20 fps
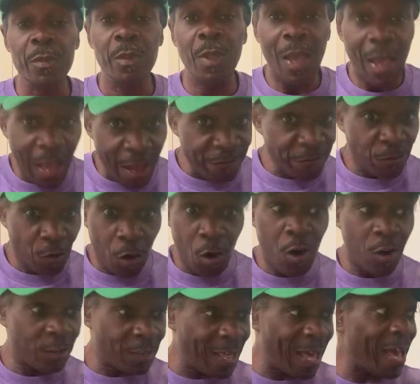after
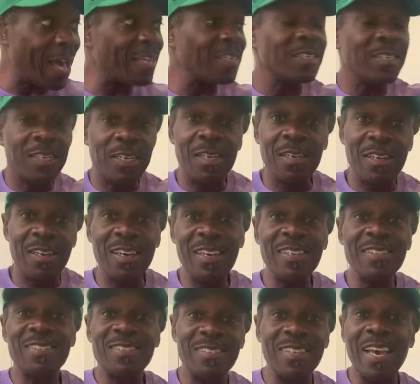all that,
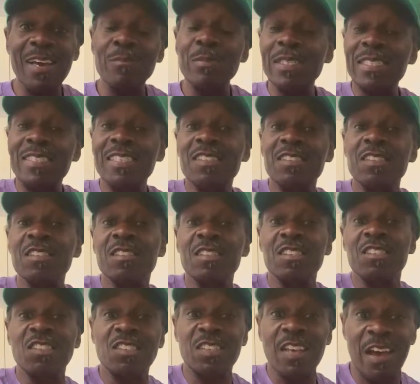he's saying, but this is a
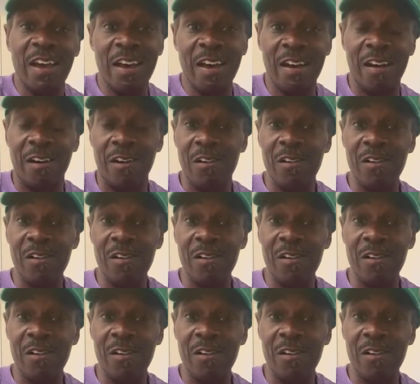child.